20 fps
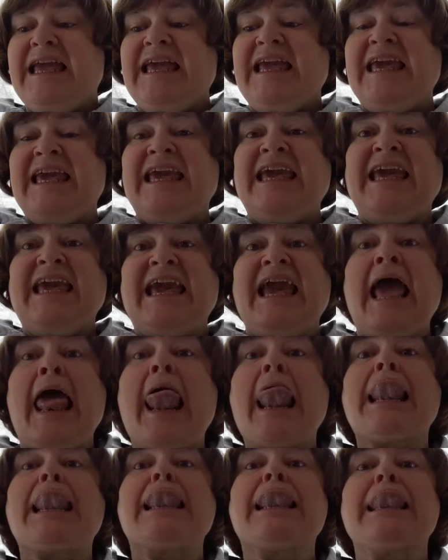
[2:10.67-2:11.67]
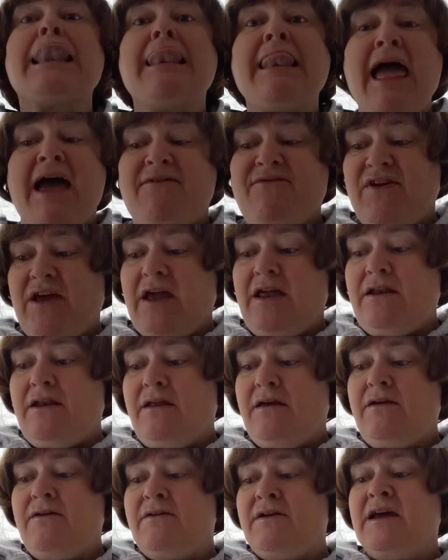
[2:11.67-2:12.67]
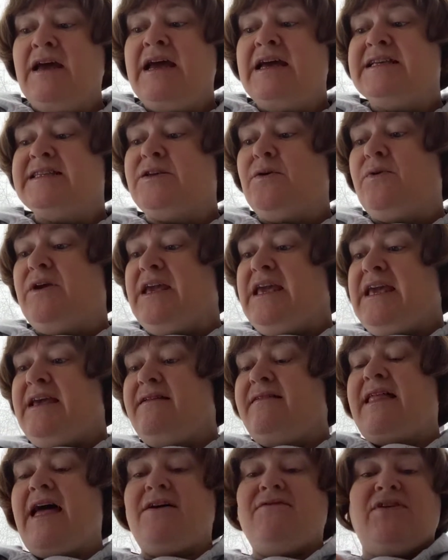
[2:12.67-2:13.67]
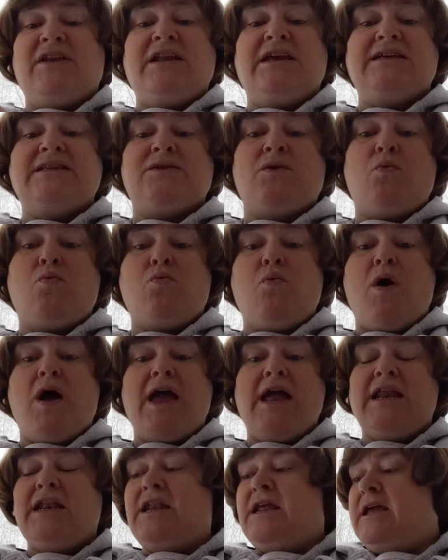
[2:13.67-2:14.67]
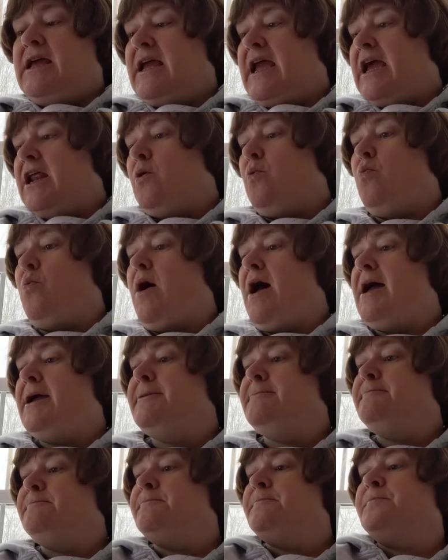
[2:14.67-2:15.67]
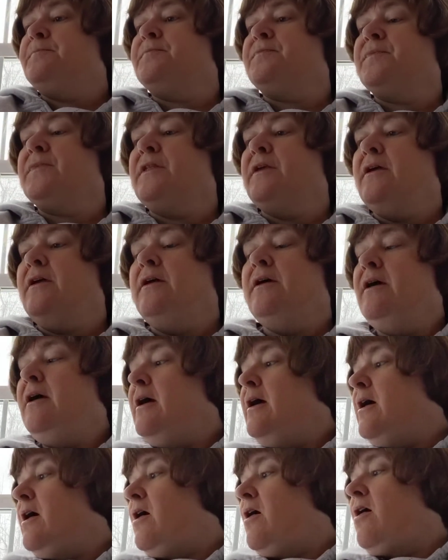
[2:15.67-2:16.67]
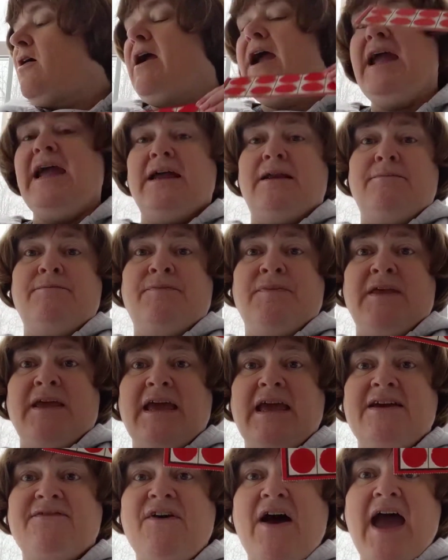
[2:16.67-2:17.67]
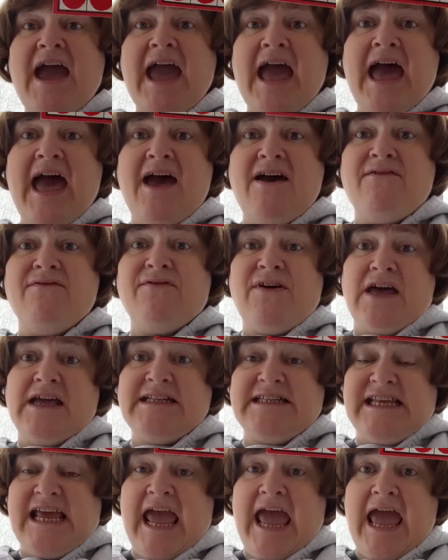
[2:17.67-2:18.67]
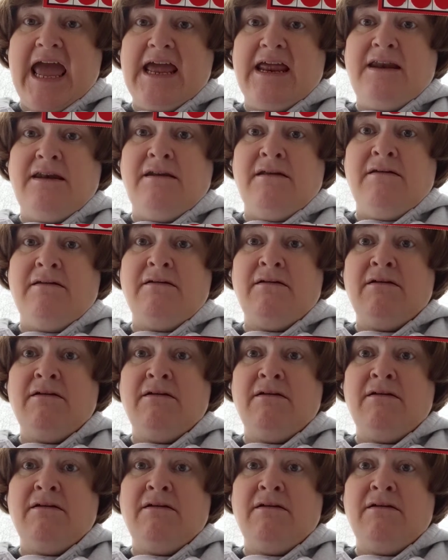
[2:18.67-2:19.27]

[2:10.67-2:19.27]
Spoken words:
11. So 11 is a 1 and a 1. All right, if I have a 10,